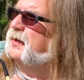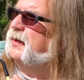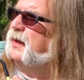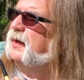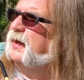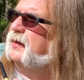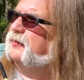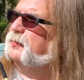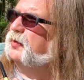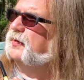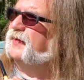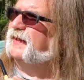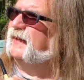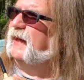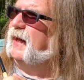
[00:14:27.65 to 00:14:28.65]
That has more
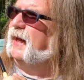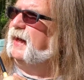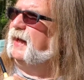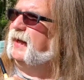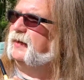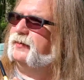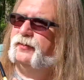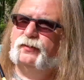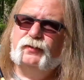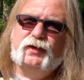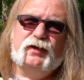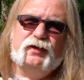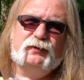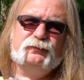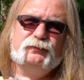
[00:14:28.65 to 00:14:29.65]
of a tang to it.